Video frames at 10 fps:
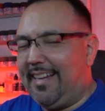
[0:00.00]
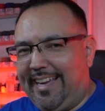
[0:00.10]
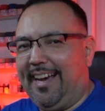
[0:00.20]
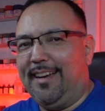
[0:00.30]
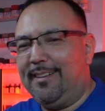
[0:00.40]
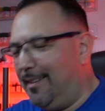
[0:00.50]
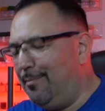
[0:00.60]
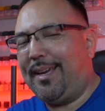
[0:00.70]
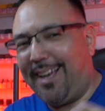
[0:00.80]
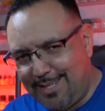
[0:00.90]
Again,
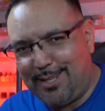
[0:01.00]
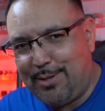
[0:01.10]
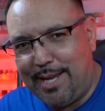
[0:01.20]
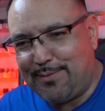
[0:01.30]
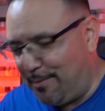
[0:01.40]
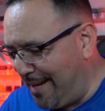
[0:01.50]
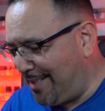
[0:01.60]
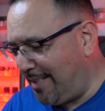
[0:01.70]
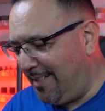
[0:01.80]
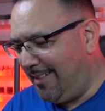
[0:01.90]
because of the
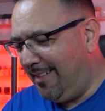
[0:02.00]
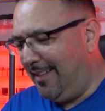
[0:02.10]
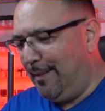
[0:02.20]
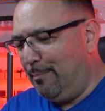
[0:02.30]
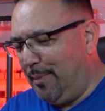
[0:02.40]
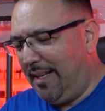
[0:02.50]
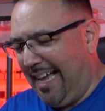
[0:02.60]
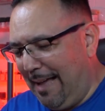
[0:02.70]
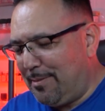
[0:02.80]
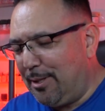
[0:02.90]
transformation, but
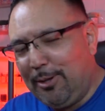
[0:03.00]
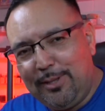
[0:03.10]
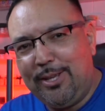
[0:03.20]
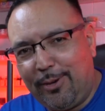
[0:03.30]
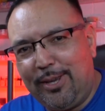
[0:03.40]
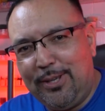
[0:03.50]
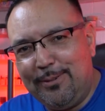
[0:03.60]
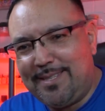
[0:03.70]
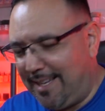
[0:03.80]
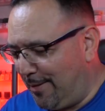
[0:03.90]
absolutely you can
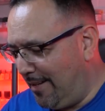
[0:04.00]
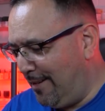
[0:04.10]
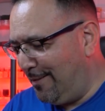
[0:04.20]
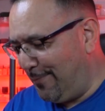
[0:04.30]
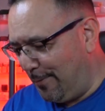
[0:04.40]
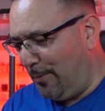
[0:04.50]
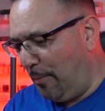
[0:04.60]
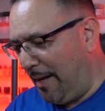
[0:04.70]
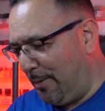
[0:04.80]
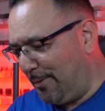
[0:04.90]
use it for
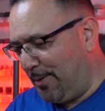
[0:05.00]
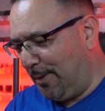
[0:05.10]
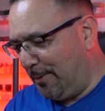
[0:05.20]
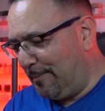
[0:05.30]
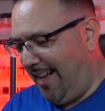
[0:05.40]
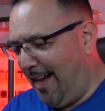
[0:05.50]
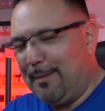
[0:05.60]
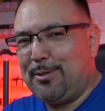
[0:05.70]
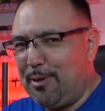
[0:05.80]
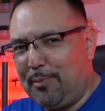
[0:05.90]
robot mode too. I
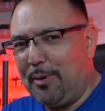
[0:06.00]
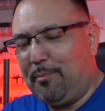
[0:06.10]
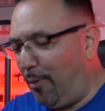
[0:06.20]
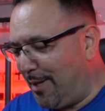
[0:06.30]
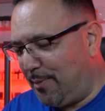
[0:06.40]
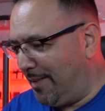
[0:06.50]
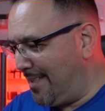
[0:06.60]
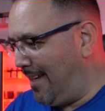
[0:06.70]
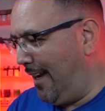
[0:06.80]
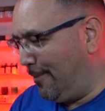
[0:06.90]
am super impressed with
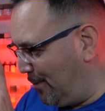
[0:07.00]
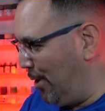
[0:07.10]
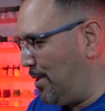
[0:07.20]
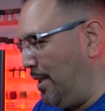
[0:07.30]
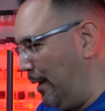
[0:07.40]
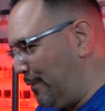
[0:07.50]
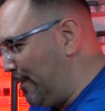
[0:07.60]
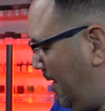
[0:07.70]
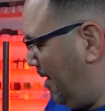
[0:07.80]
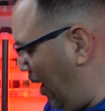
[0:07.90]
this guy. Good stuff.
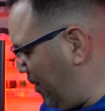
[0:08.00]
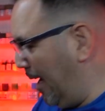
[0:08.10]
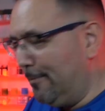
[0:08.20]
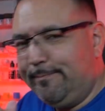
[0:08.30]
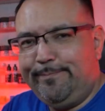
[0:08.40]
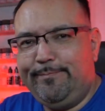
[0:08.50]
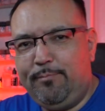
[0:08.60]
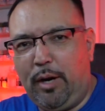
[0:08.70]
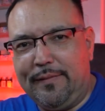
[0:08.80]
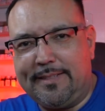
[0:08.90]
Okay,
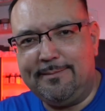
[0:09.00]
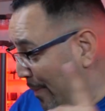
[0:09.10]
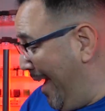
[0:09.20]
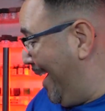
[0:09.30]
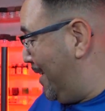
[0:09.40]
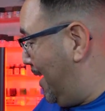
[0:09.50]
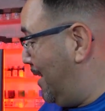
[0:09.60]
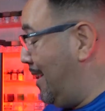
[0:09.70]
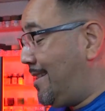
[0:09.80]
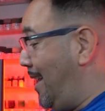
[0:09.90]
perfect. Man,
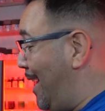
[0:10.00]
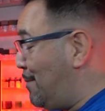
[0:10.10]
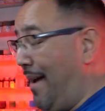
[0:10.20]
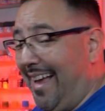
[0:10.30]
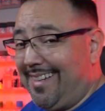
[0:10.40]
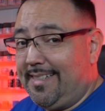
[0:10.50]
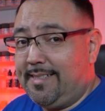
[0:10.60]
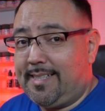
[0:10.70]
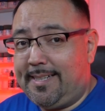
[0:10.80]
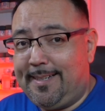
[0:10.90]
this last
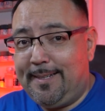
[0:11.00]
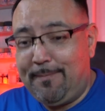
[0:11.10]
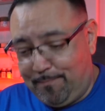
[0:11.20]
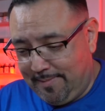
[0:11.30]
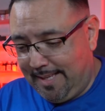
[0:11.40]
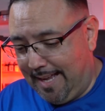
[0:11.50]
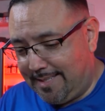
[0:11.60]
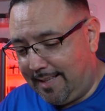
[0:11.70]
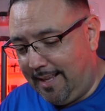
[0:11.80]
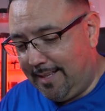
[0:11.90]
package
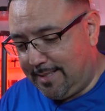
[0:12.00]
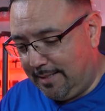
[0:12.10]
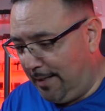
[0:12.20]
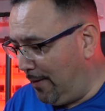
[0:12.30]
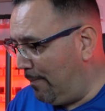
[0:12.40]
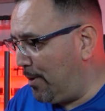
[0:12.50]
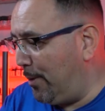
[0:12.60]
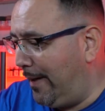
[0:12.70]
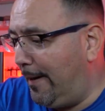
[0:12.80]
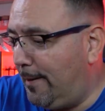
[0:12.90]
has a lot to live up
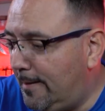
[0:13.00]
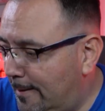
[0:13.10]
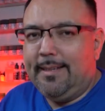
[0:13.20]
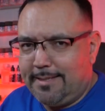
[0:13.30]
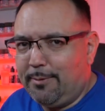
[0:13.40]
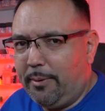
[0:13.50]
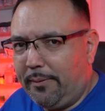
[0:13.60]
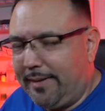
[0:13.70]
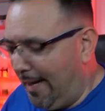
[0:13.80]
to here. Let's see what we've